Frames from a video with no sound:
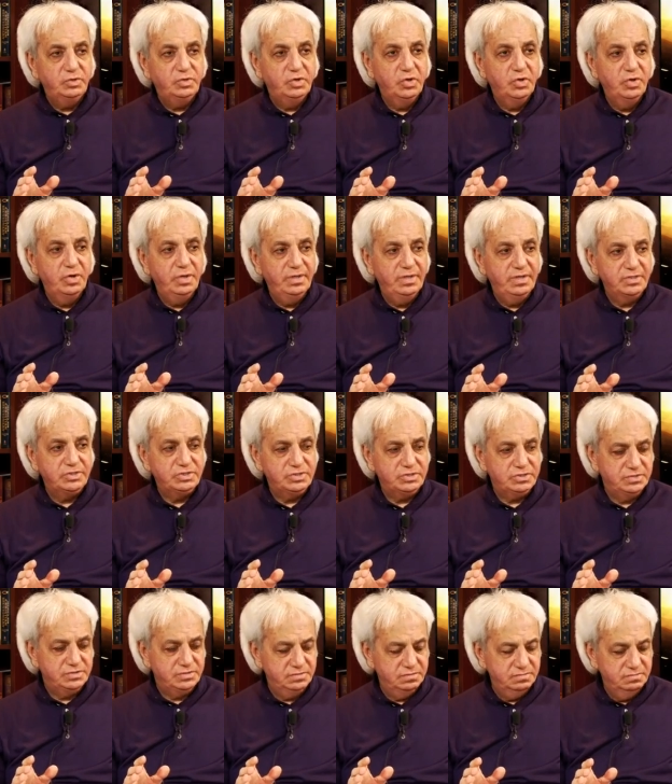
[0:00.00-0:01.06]
turn
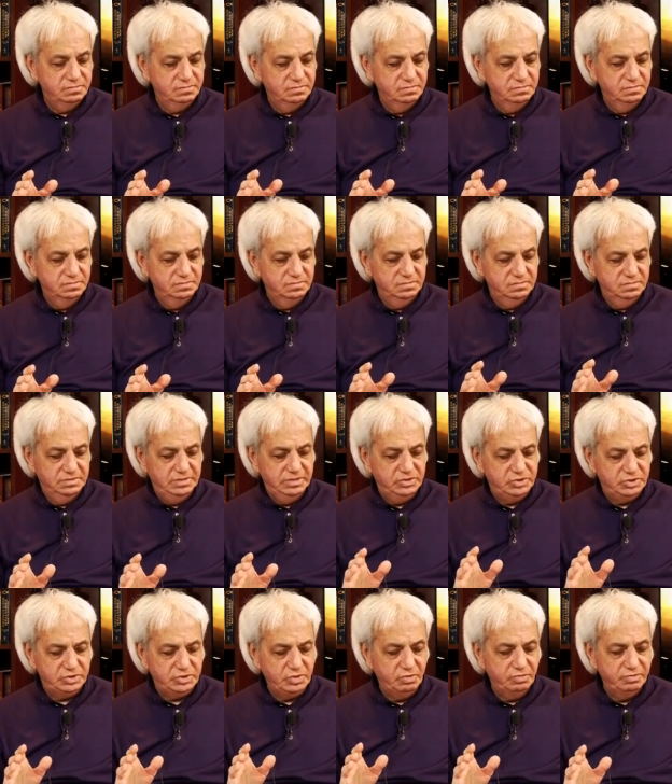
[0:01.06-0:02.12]
this, these
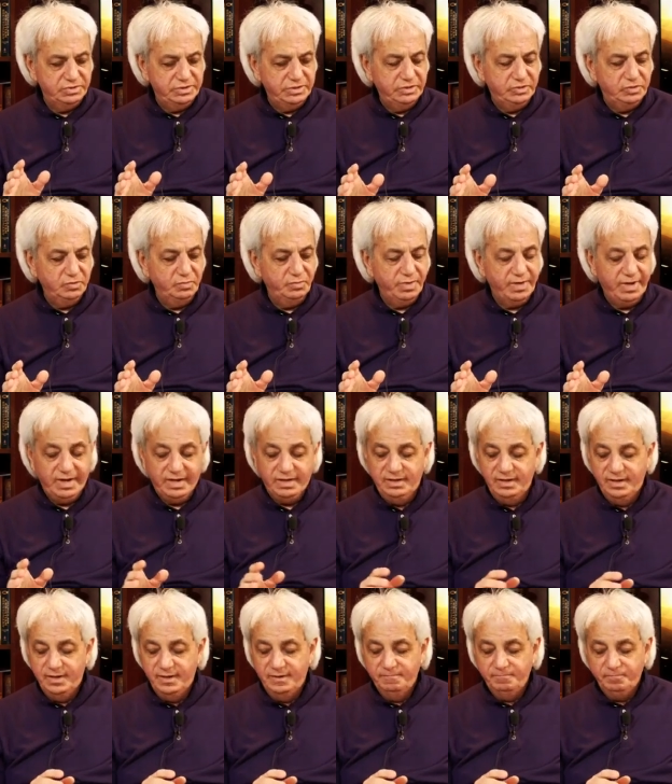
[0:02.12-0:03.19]
stones into
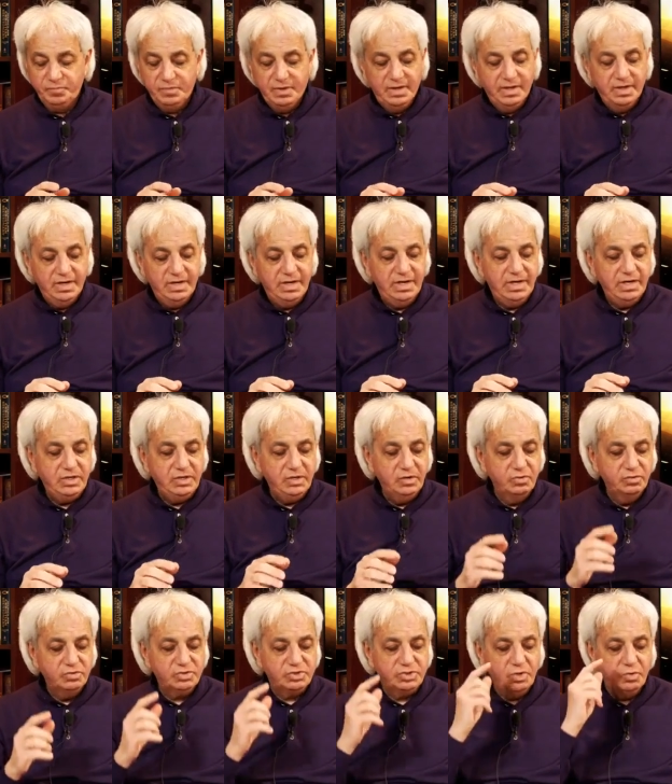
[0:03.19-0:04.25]
bread, he
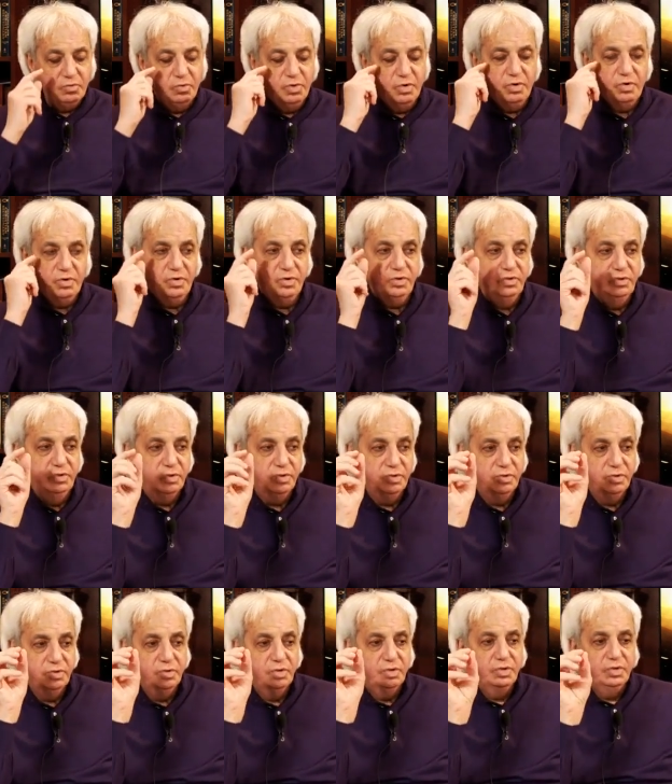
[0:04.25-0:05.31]
used the word
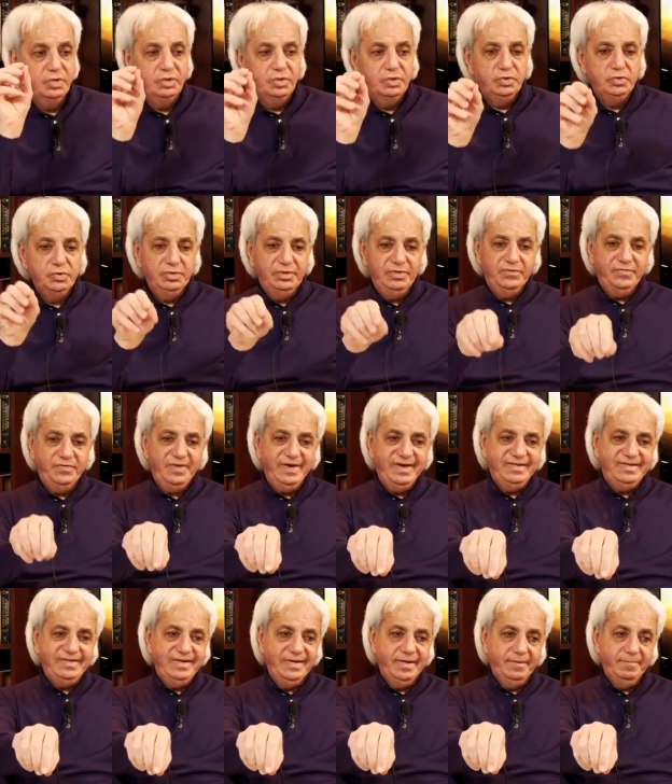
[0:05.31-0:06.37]
to
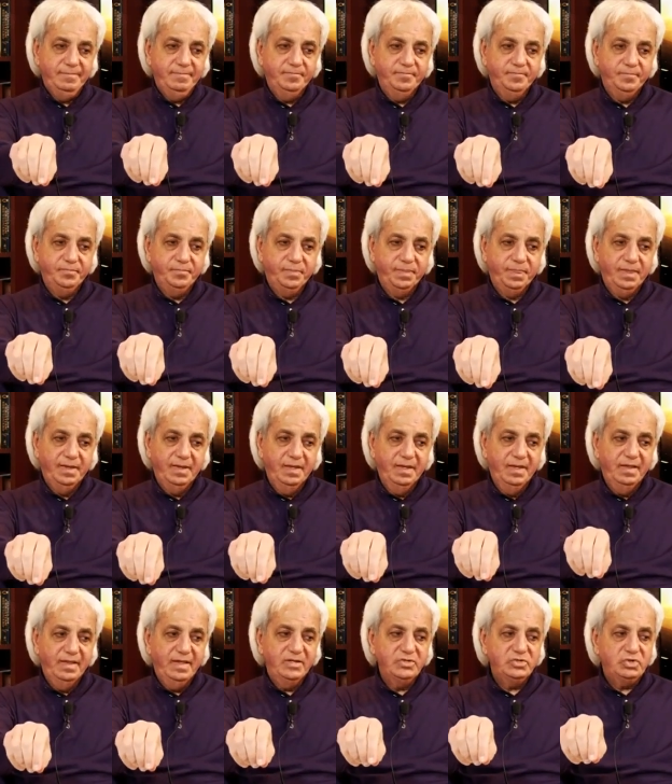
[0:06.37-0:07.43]
defeat him.
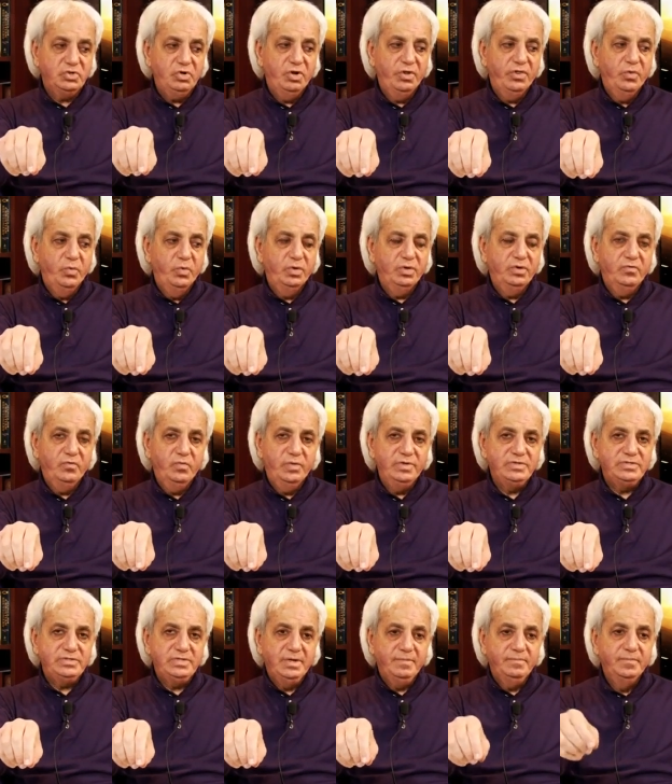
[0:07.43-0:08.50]
That's called the word of
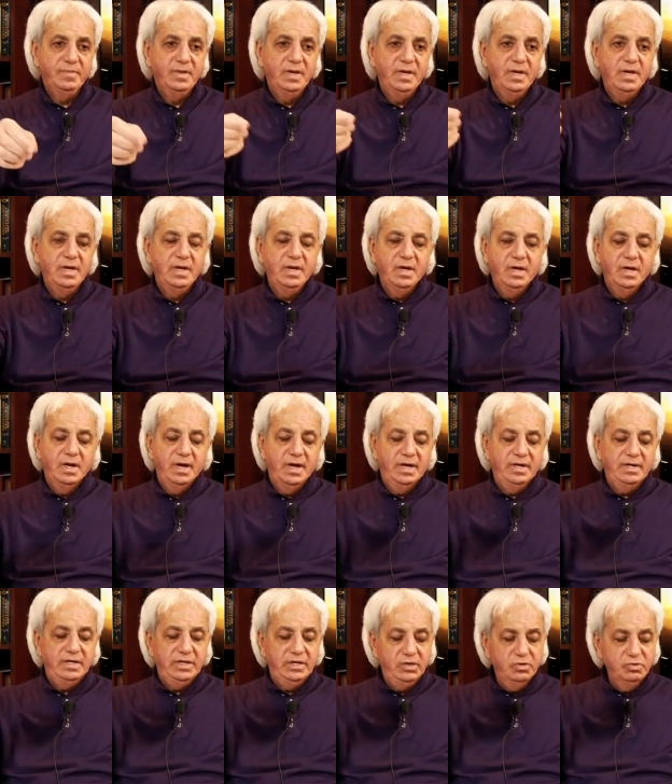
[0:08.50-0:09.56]
wisdom.
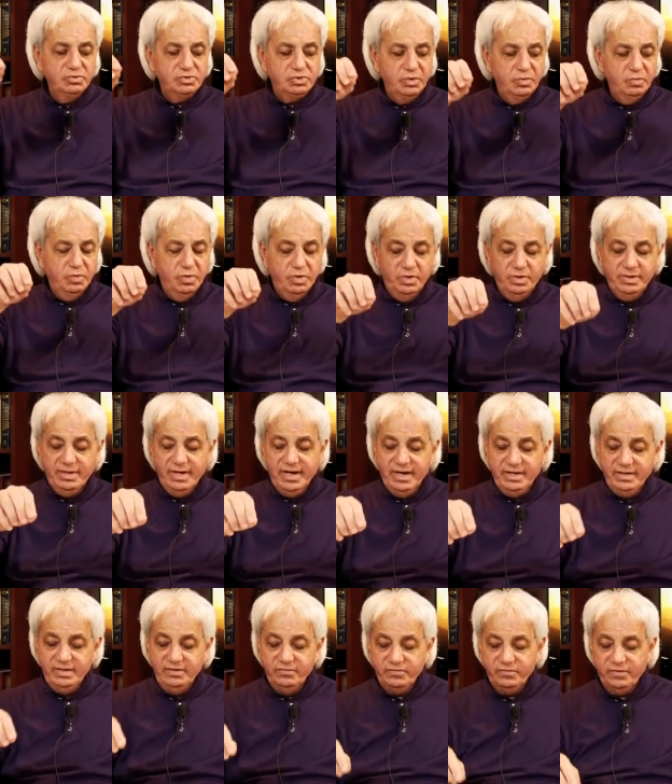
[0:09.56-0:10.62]
And he used the word
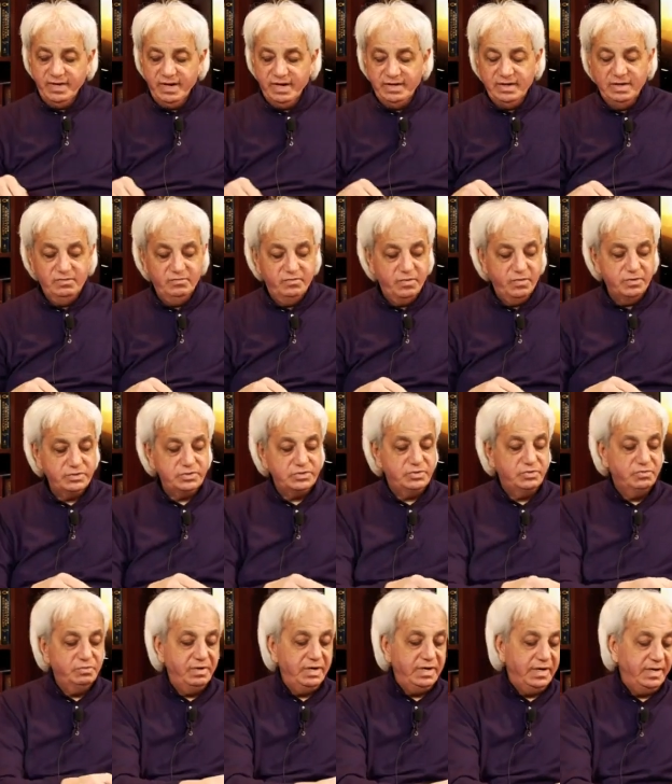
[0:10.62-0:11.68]
and he said in verse
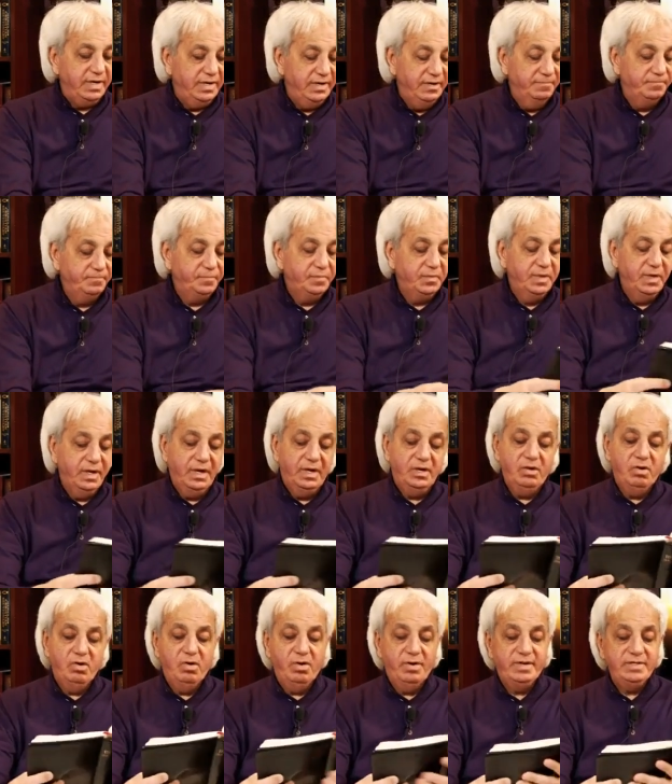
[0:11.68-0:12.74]
3
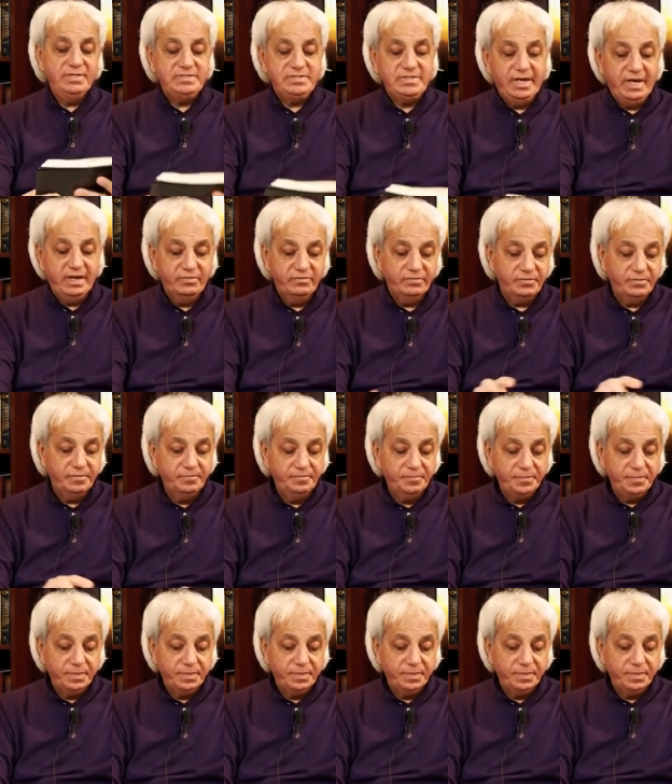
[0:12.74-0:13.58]
and on it says,